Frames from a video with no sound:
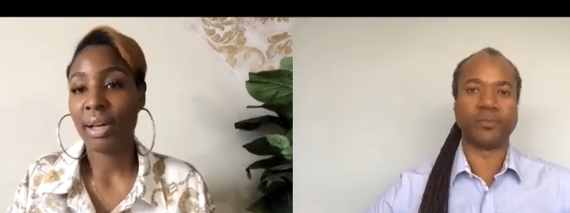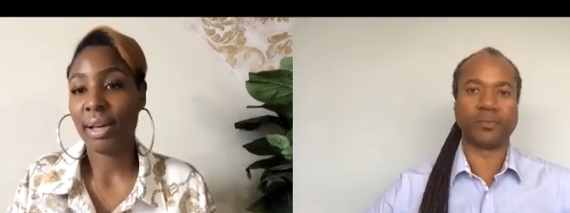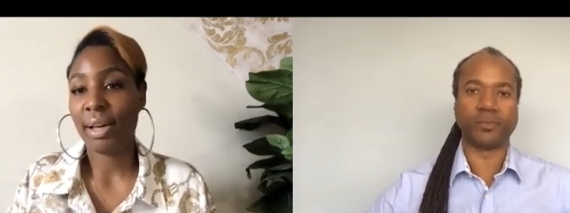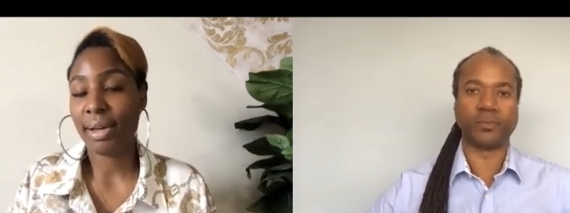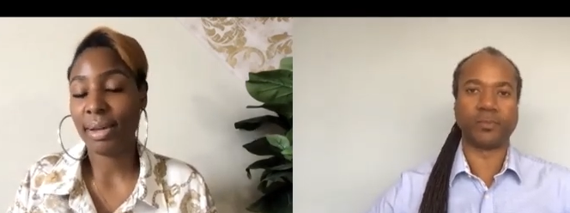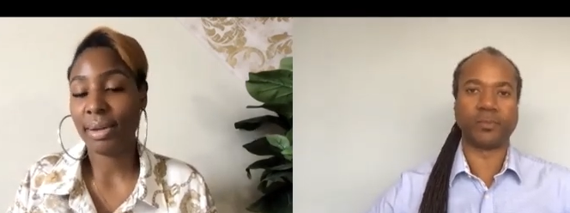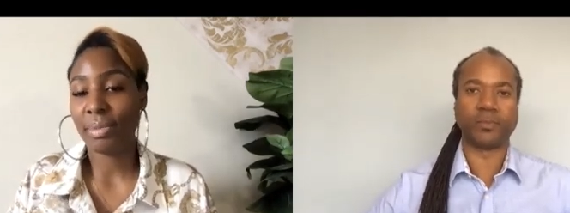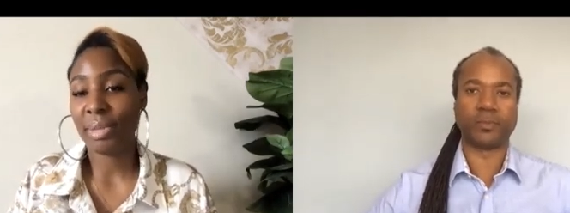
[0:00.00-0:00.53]

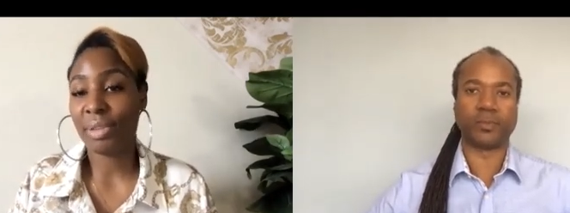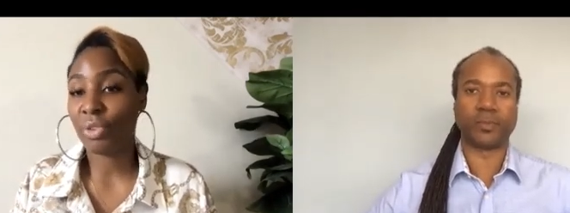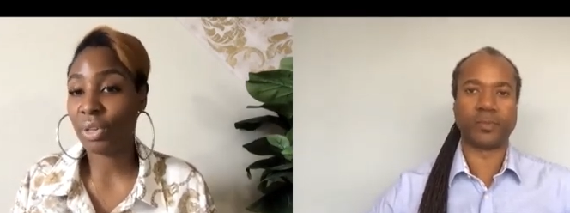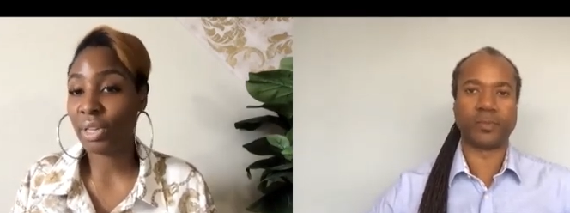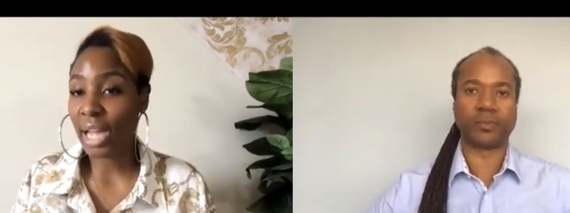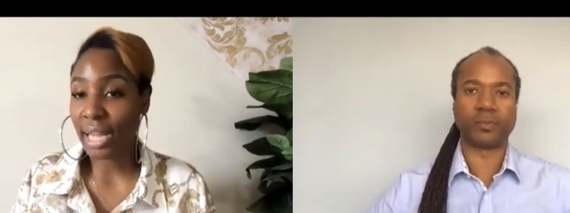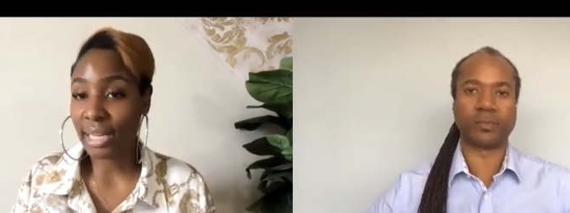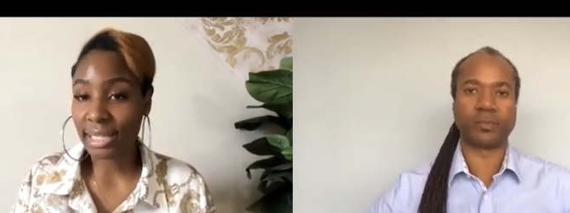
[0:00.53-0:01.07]
Speaker 1: Um, if you're
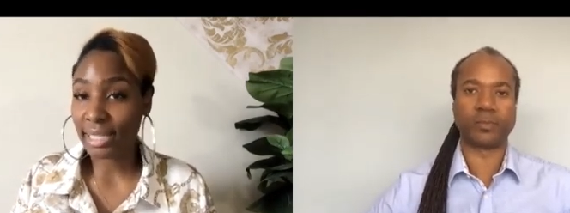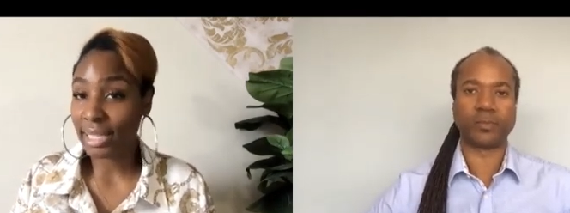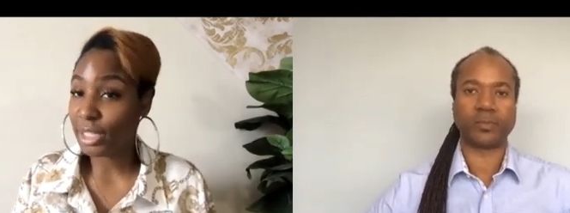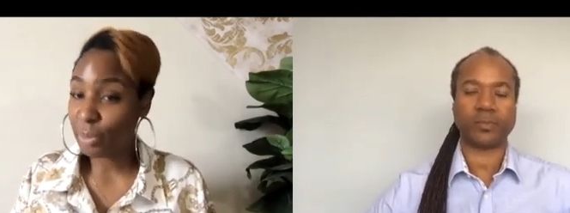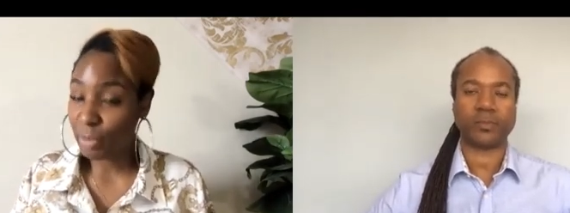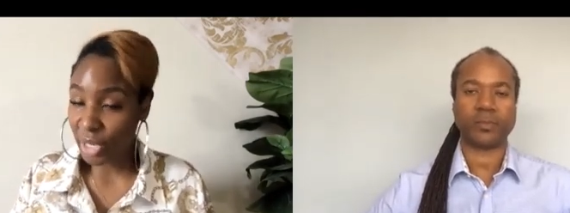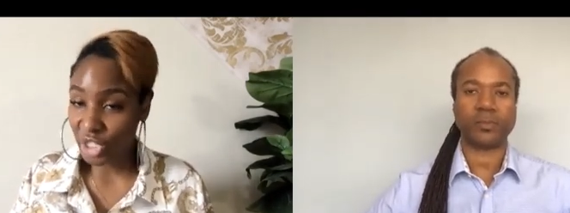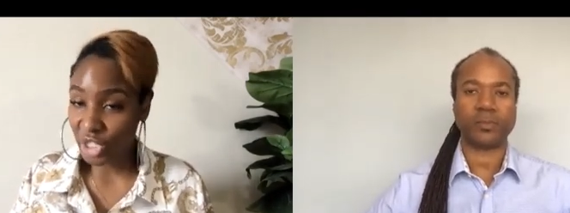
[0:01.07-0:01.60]
not,
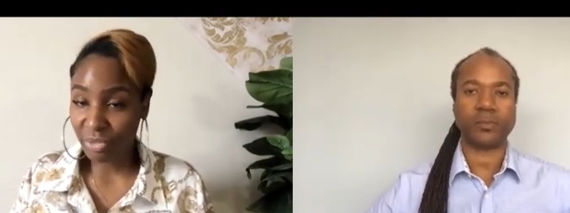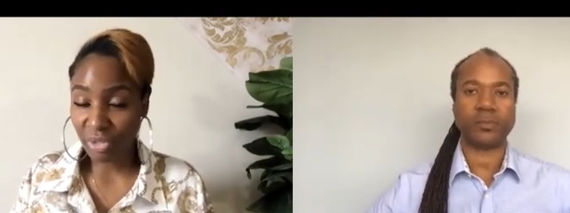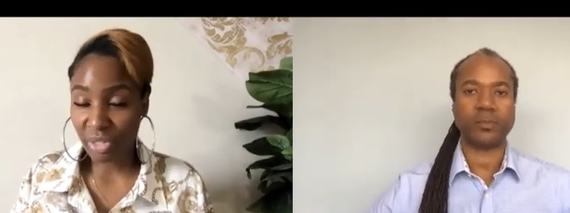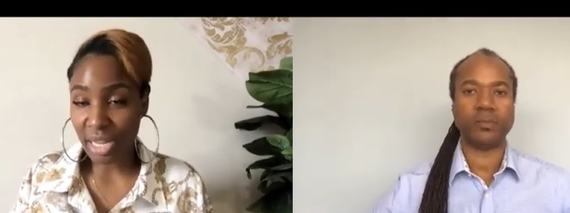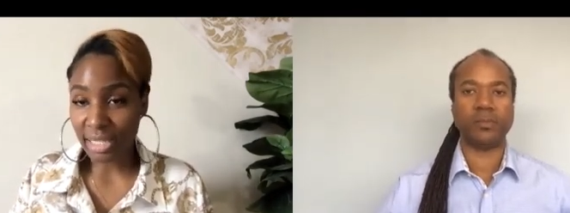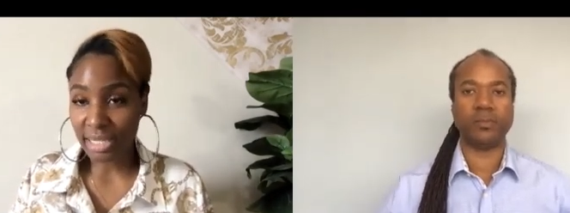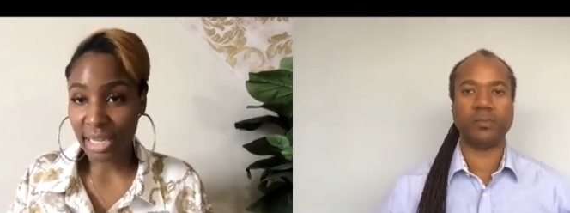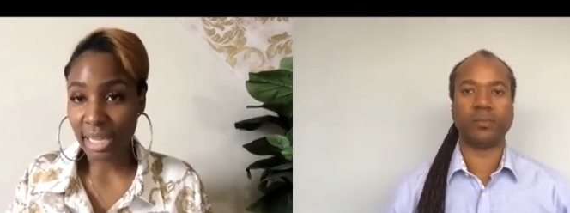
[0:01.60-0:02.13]
especially if you're
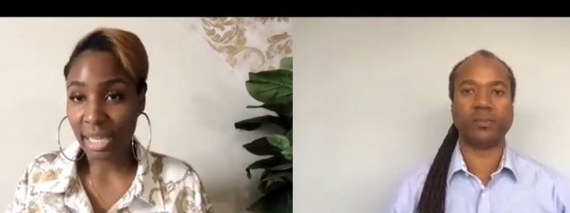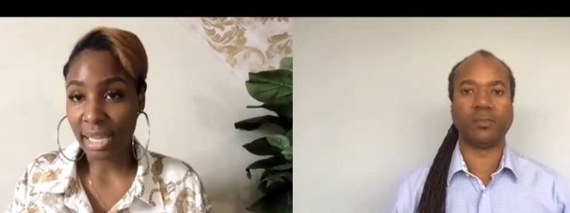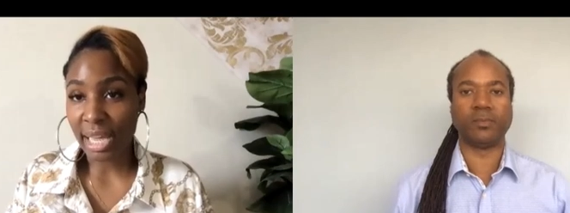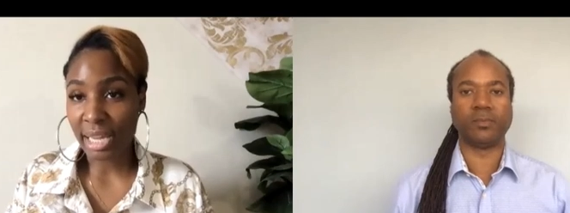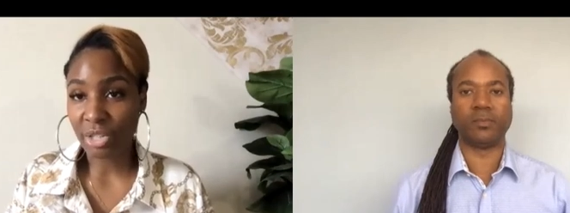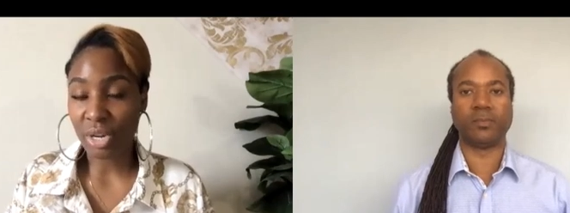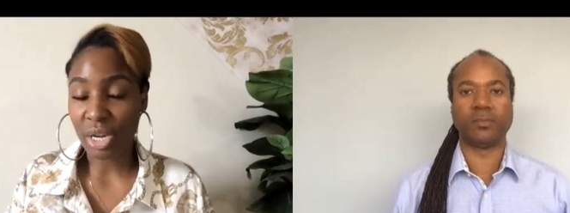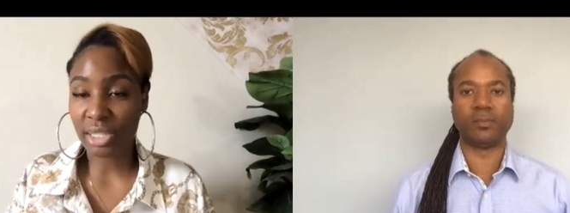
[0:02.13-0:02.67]
not taking
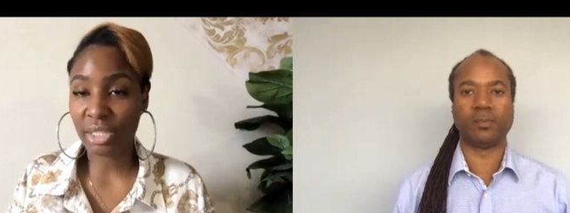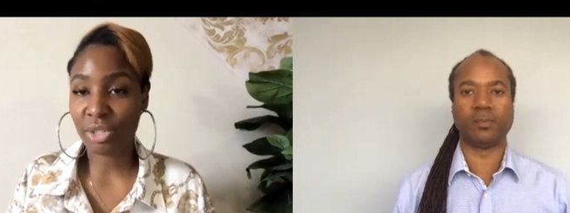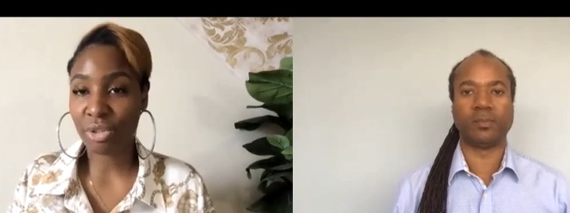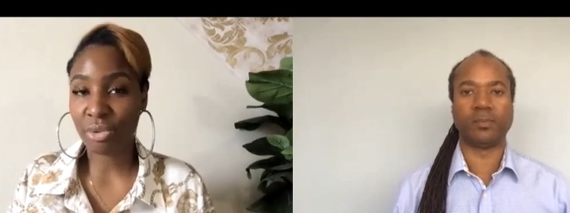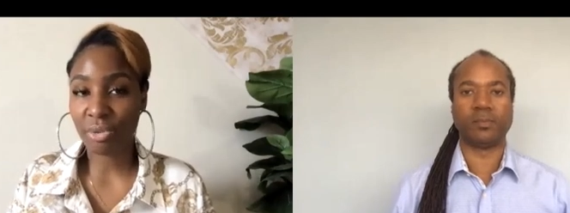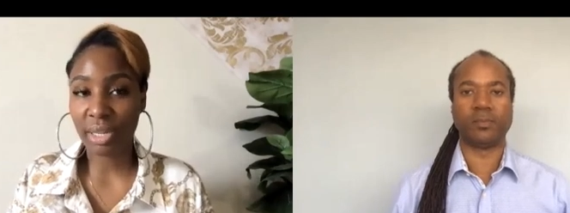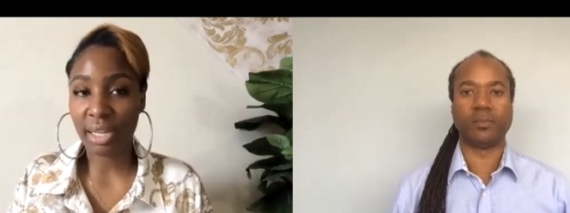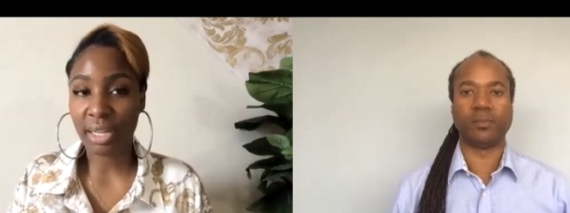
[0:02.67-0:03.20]

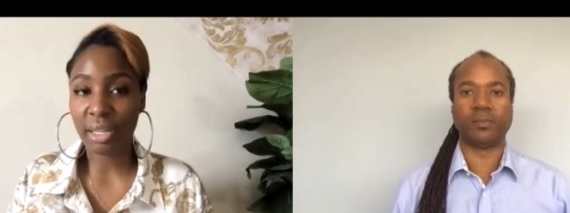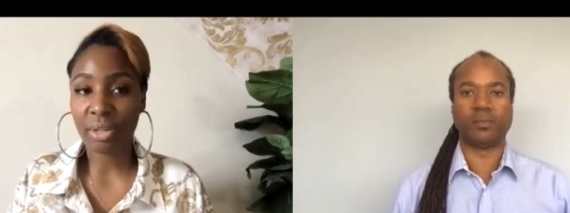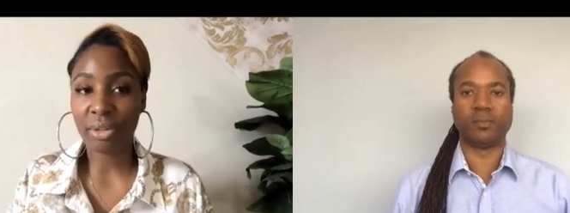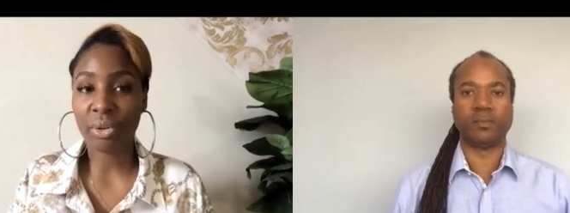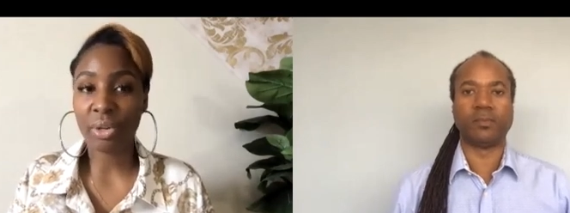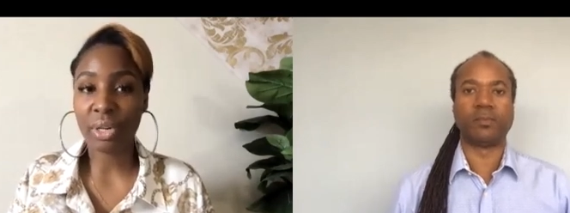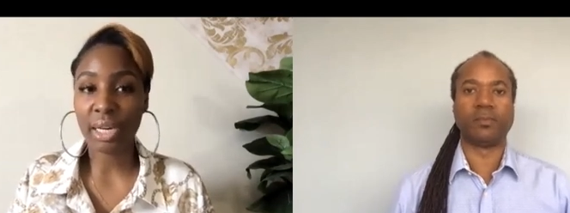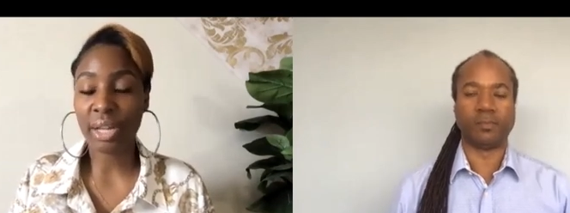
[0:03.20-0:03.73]
hydroxyurea
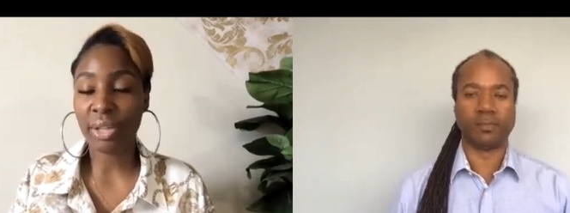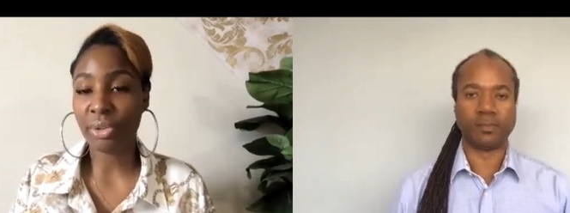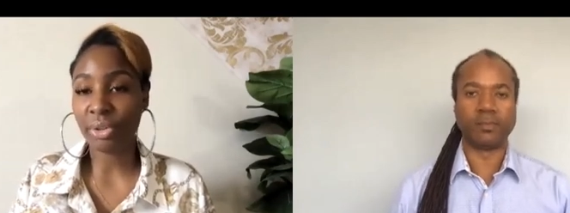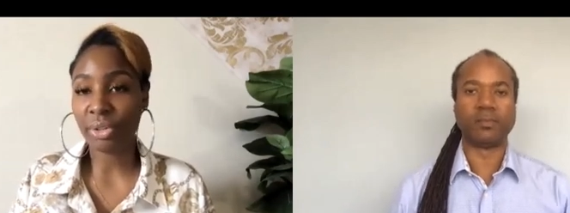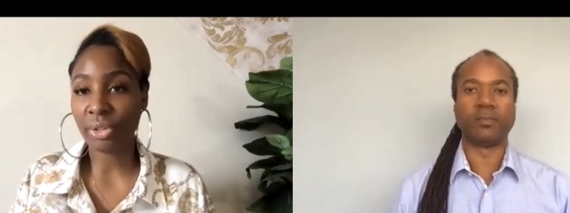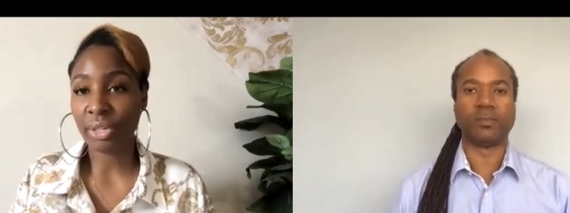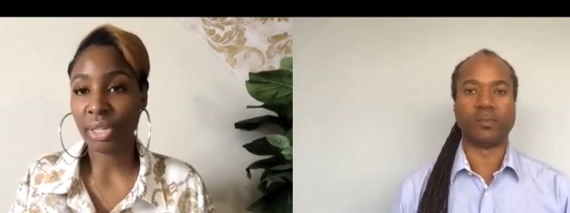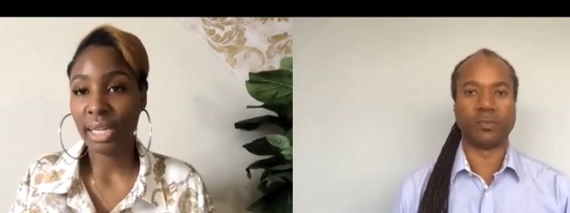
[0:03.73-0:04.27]
or
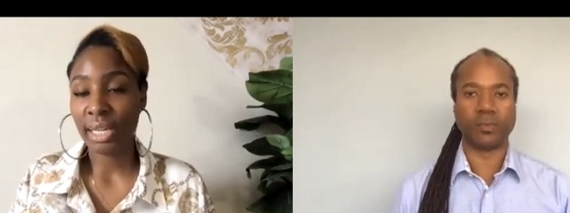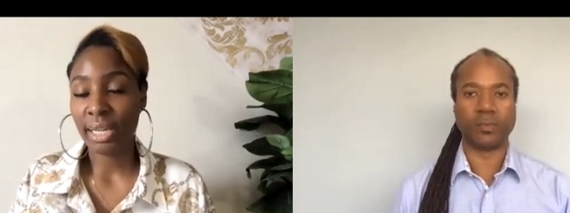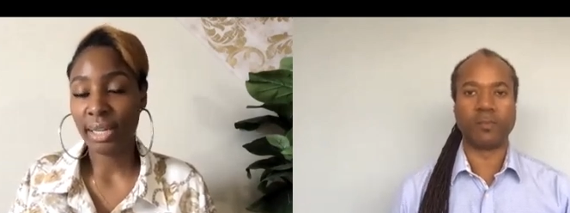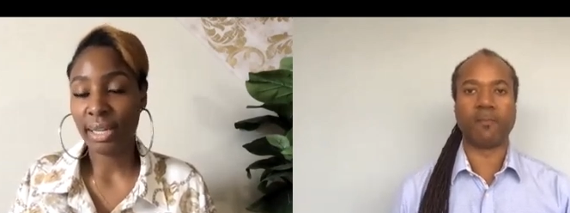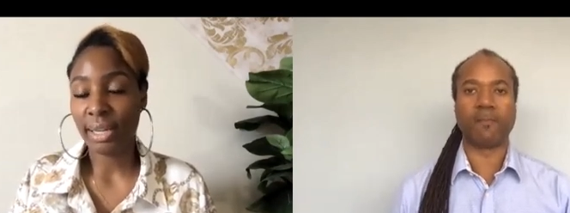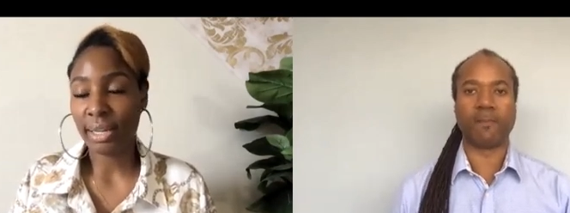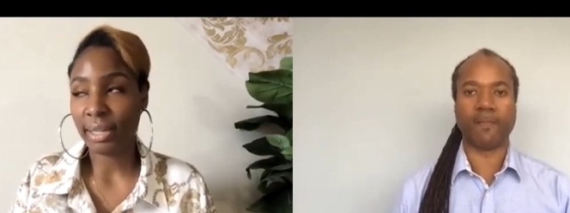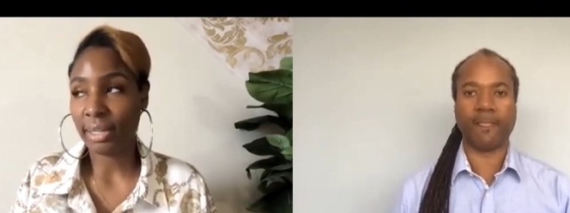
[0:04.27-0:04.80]
other,
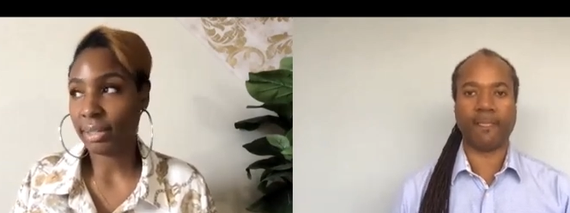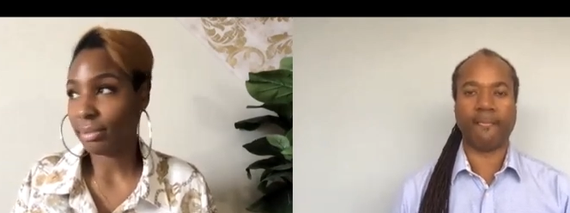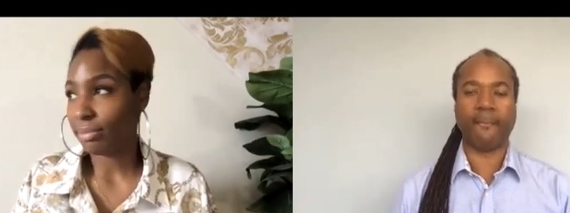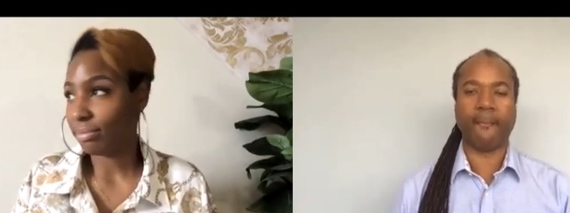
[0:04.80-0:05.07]
um,